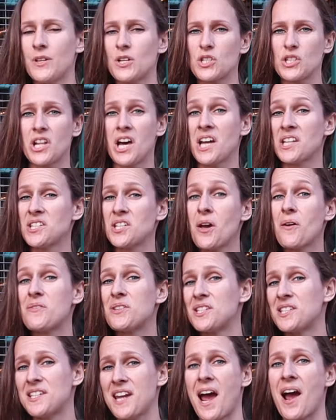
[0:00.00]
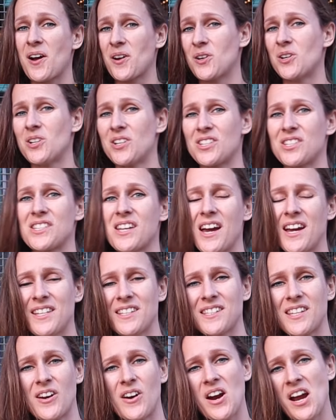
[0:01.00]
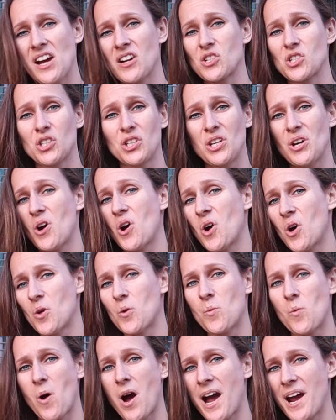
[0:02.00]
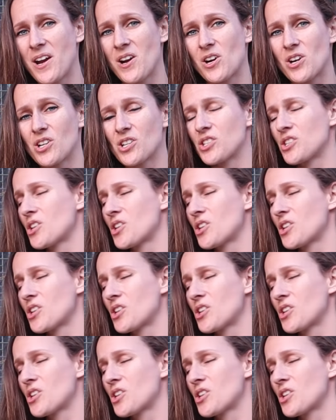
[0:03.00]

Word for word: There's lots of stacker designs that are actually all wire.